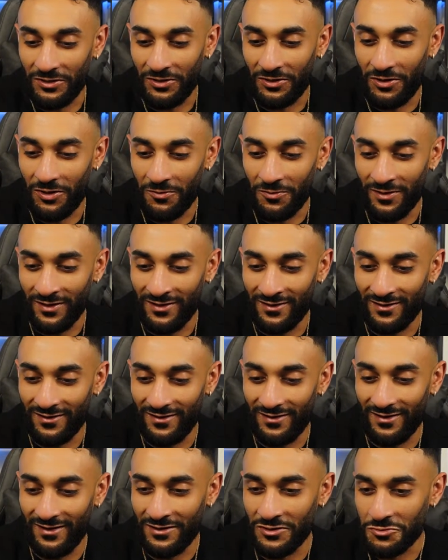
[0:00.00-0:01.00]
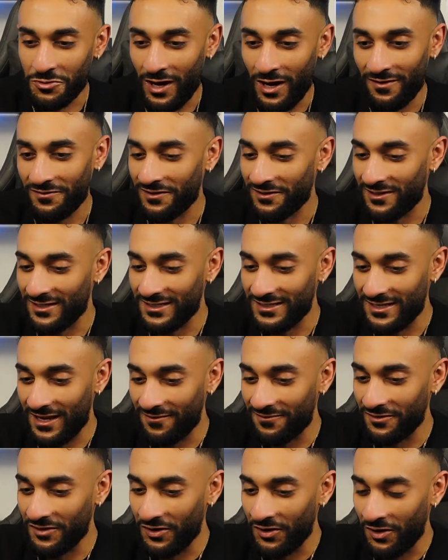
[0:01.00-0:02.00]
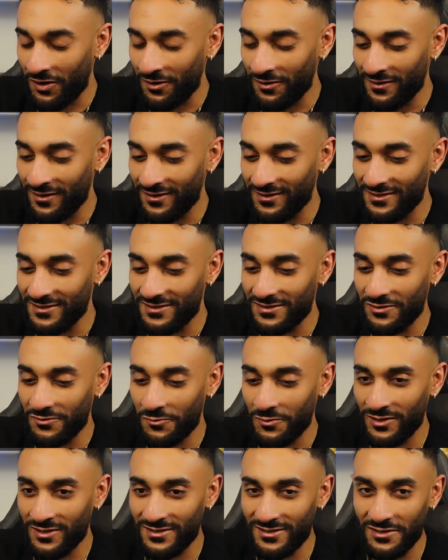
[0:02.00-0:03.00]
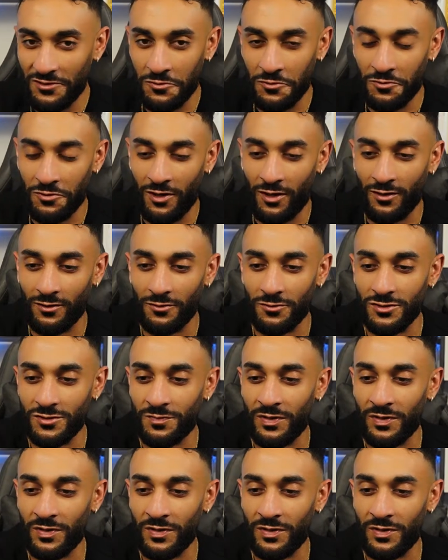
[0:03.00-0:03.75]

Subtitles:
Going and traveling to 7 continents with $0.